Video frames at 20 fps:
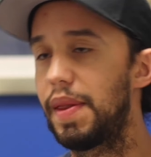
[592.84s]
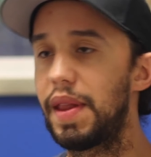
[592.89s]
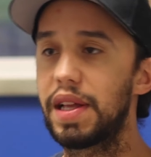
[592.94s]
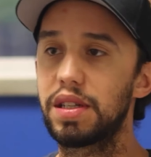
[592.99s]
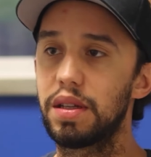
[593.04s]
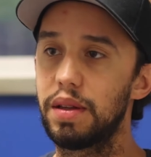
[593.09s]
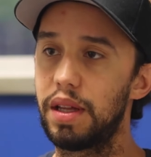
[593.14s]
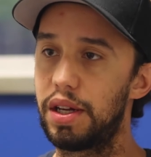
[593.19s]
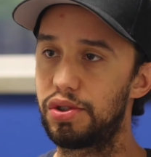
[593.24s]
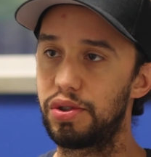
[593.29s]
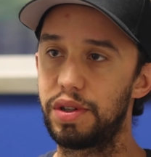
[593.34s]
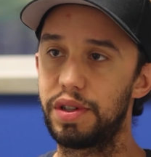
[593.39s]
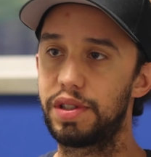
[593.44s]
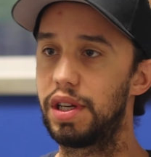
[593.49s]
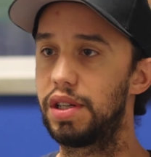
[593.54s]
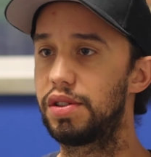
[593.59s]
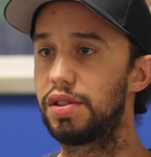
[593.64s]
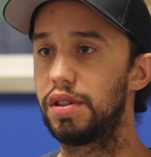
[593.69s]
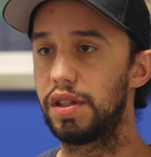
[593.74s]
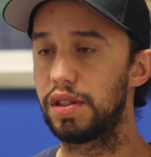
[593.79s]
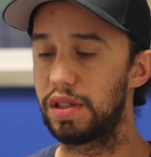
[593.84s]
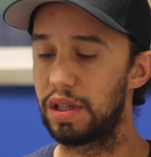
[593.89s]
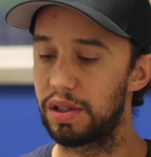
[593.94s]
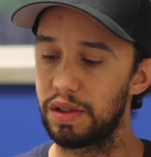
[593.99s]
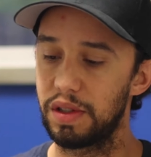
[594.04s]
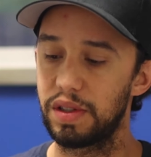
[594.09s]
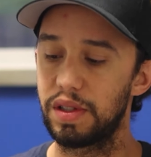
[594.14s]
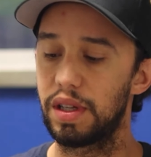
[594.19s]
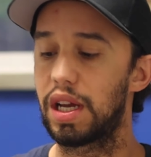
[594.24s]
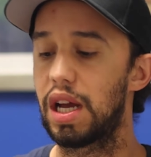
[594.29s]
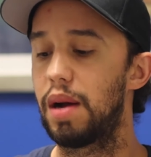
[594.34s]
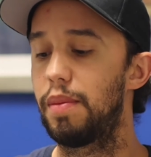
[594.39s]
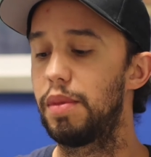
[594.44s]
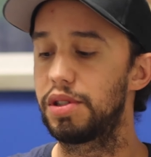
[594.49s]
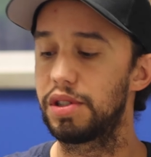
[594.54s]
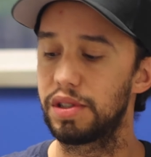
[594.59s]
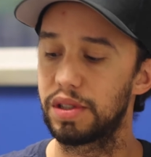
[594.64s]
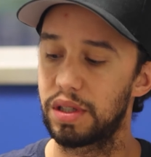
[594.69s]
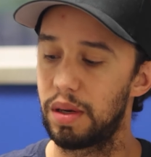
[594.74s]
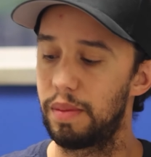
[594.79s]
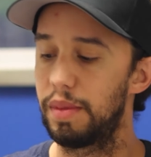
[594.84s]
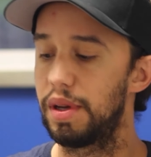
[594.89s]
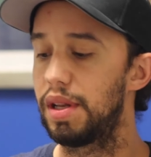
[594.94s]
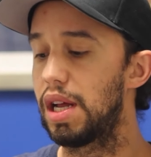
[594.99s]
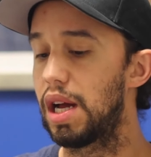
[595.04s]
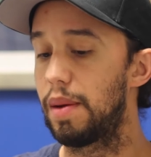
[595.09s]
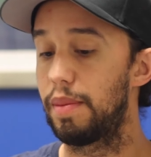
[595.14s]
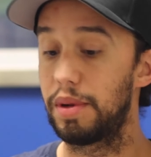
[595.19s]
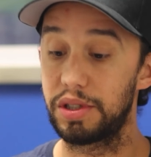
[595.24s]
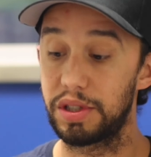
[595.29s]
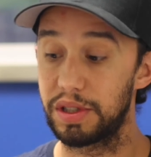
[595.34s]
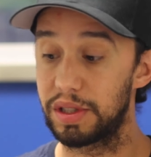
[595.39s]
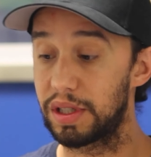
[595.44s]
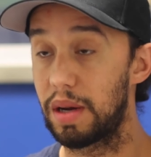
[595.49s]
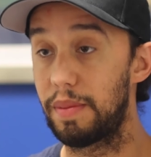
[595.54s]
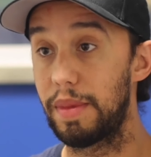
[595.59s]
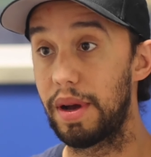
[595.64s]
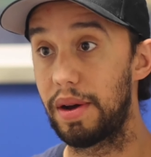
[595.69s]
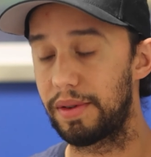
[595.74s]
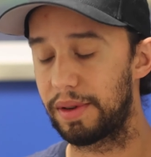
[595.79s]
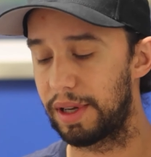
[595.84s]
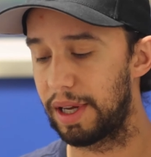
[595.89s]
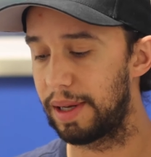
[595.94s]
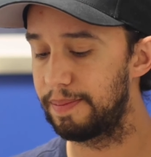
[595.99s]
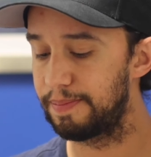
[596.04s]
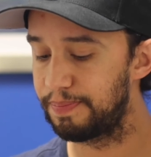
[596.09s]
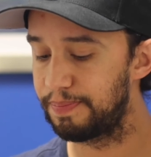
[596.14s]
And that's a ledger, essentially. Essentially, it's like how much has come in, how much has come out, okay?